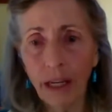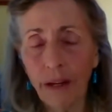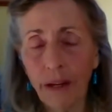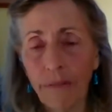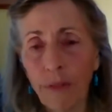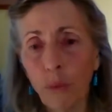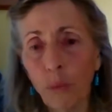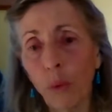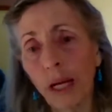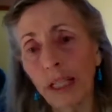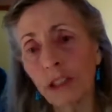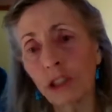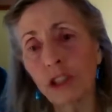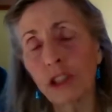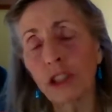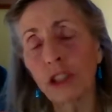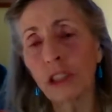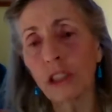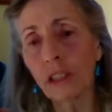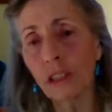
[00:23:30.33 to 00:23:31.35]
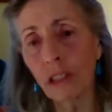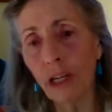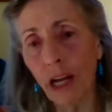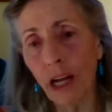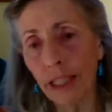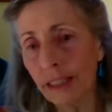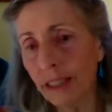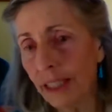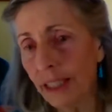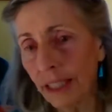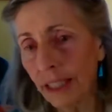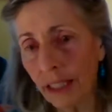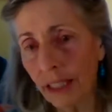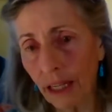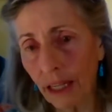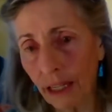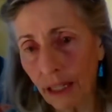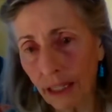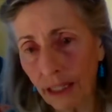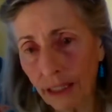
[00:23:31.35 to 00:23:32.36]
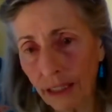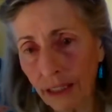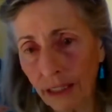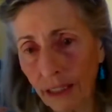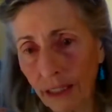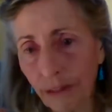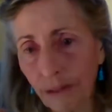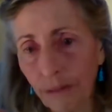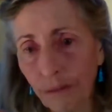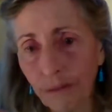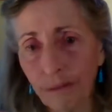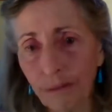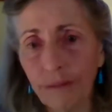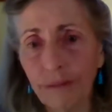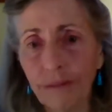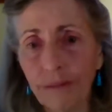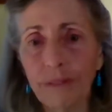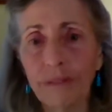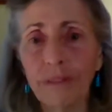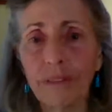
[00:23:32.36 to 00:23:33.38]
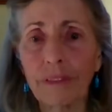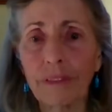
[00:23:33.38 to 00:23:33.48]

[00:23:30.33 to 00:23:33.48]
of the Western idea of,